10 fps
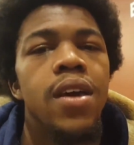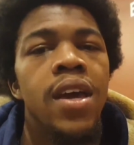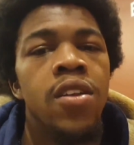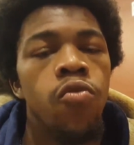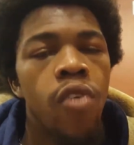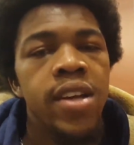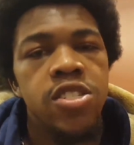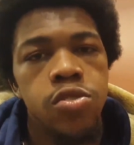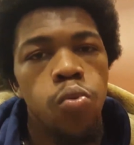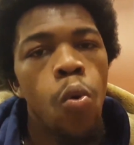and a
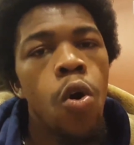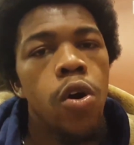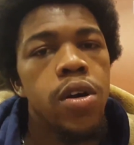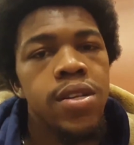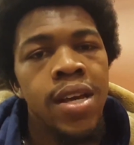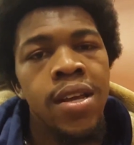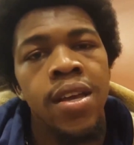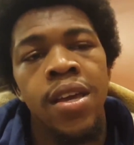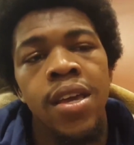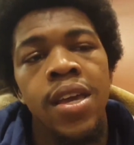righteous walk that
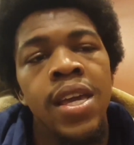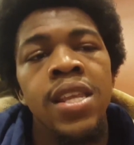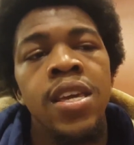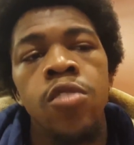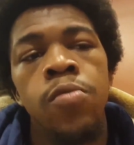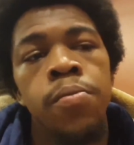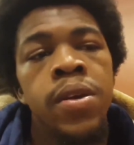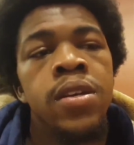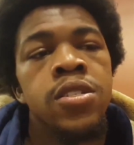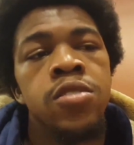any human
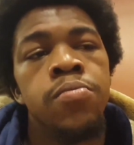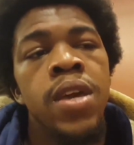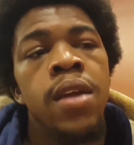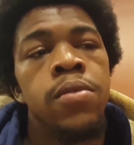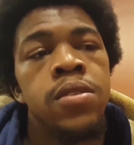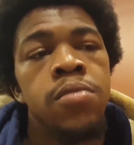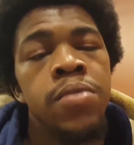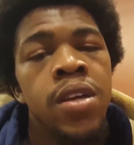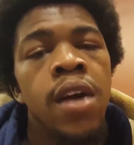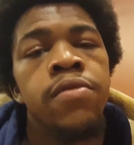being should be able to
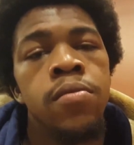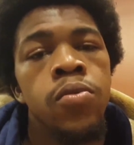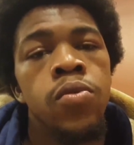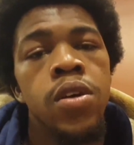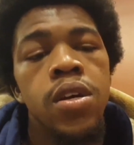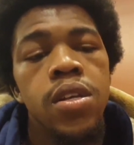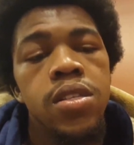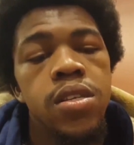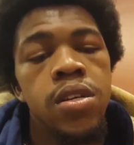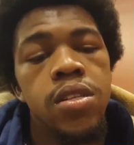be comfortable
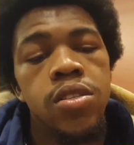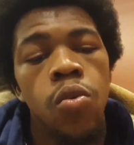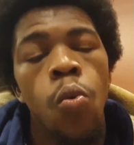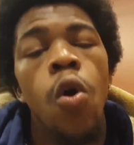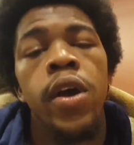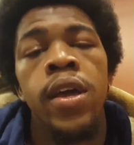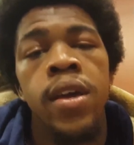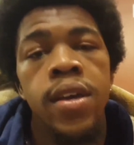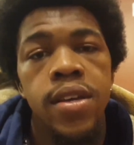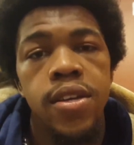to walk in.
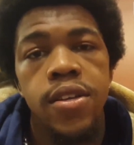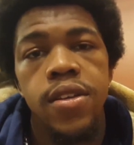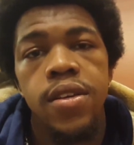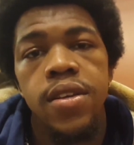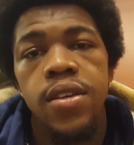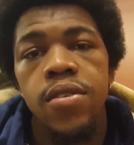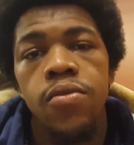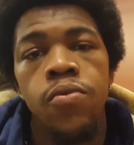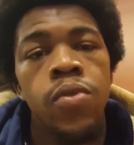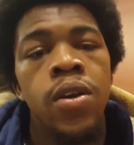
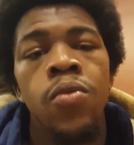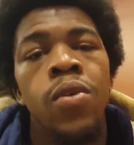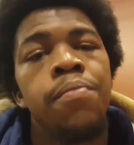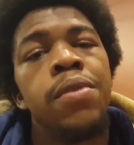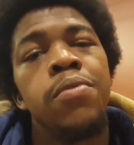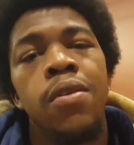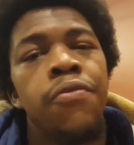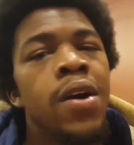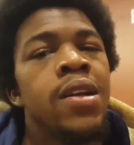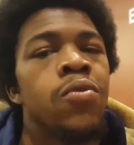We don't want people to
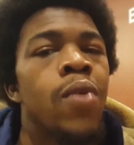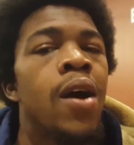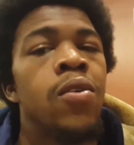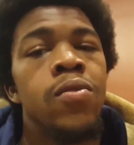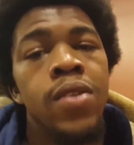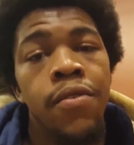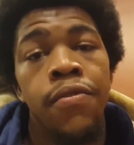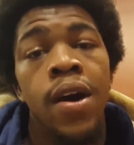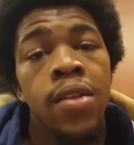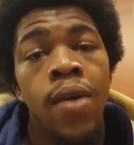follow
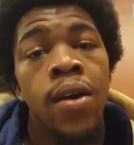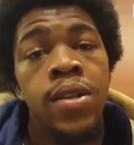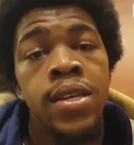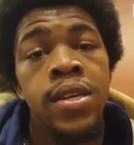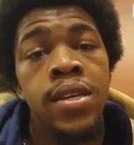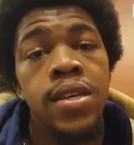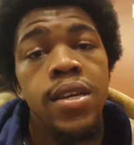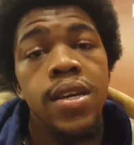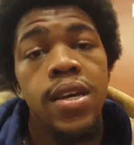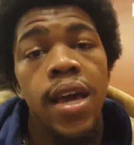our lead
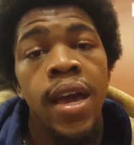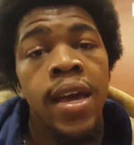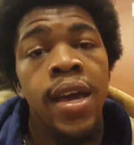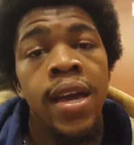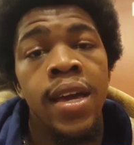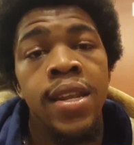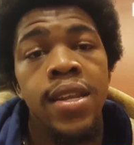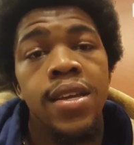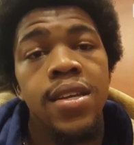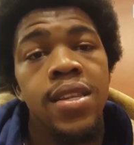and
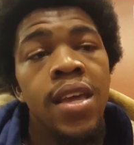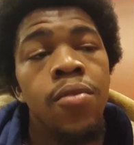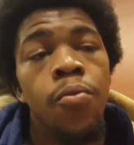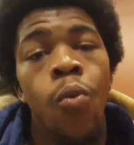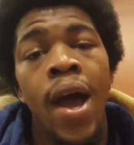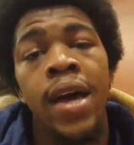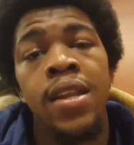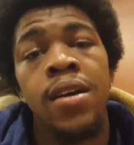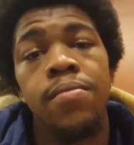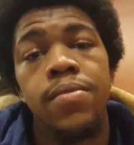they
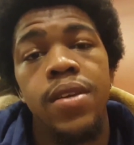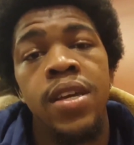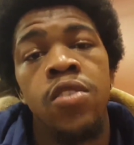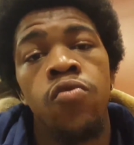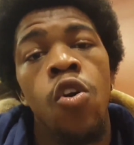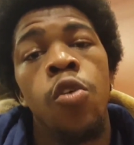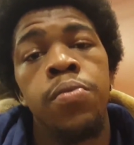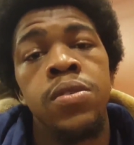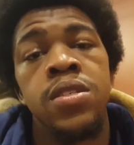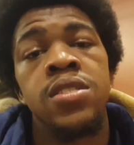wind up in the wrong
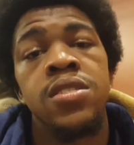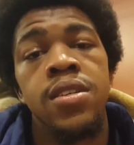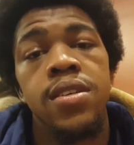position.